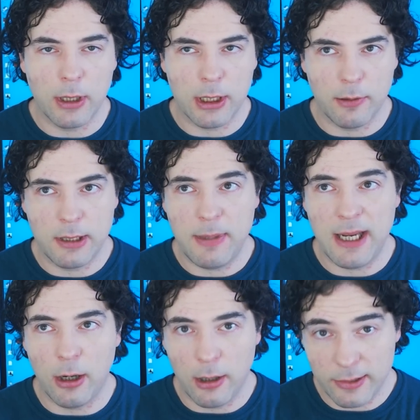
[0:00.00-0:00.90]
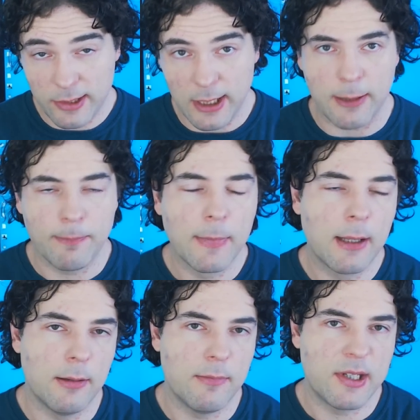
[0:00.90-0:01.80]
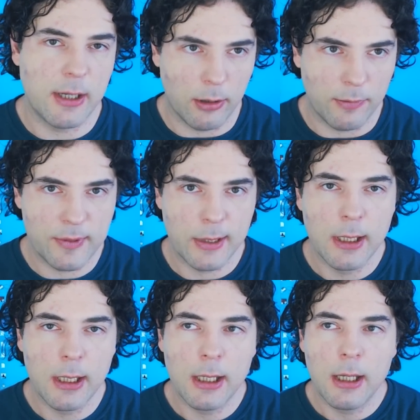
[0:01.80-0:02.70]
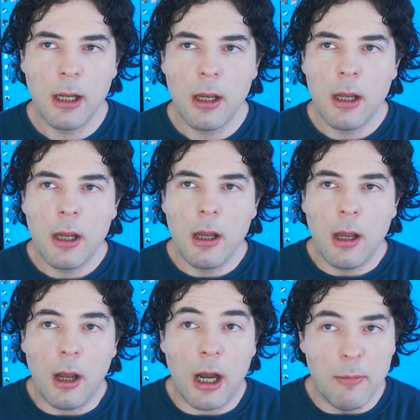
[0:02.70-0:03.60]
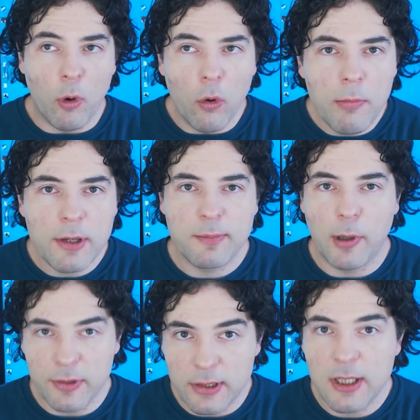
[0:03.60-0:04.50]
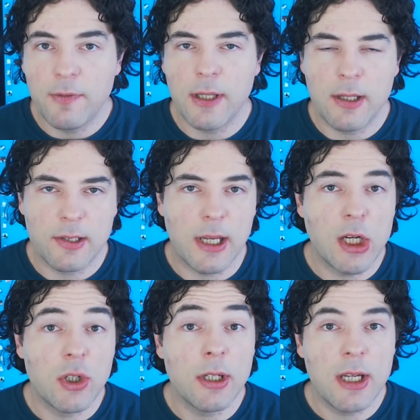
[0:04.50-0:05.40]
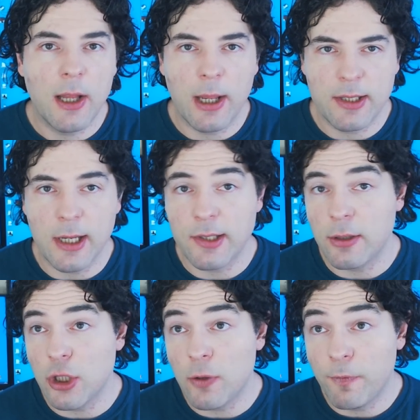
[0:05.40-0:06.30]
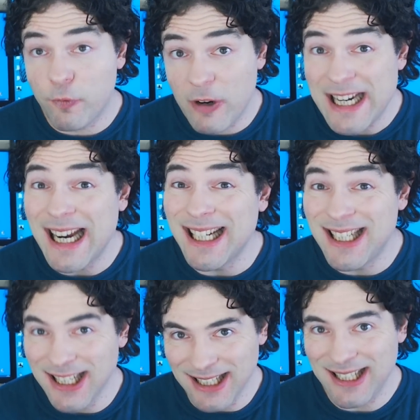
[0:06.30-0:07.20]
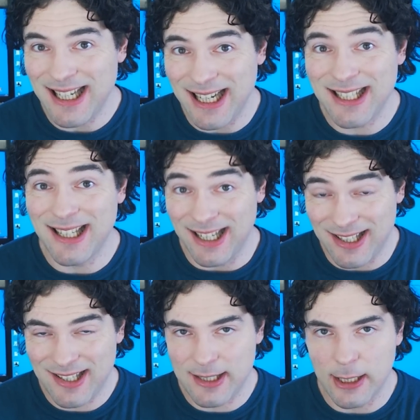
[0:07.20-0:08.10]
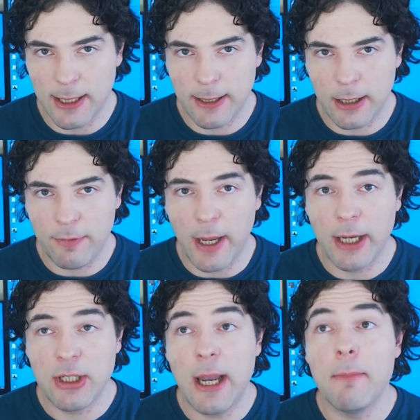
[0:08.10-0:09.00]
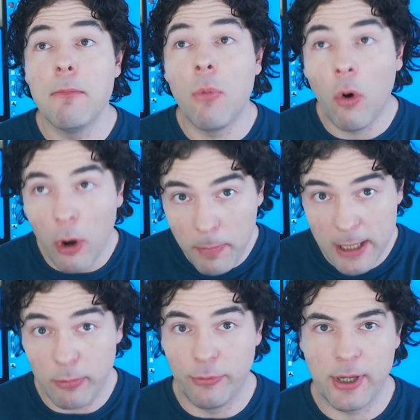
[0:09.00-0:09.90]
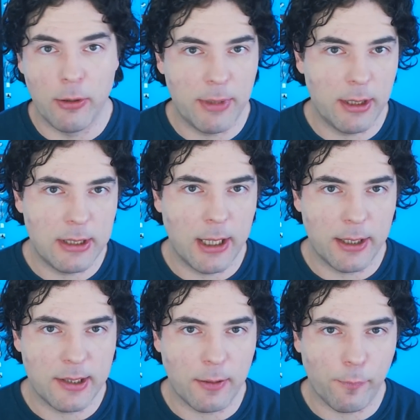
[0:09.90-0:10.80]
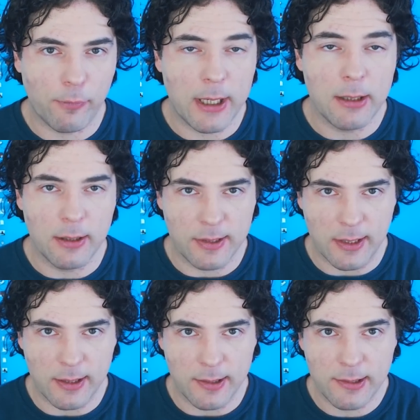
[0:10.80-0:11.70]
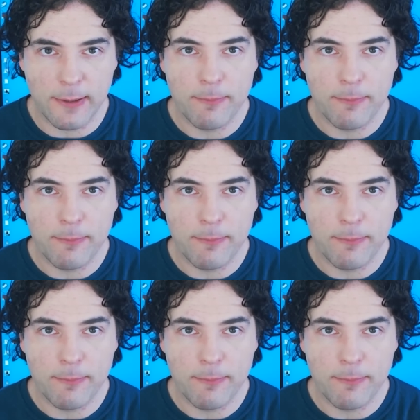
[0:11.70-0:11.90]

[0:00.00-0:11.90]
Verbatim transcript: are going to be asking themselves. I'm almost positive at this stage that DLSS 3 does exist. I've had yet more people tell me that DLSS 3 does exist.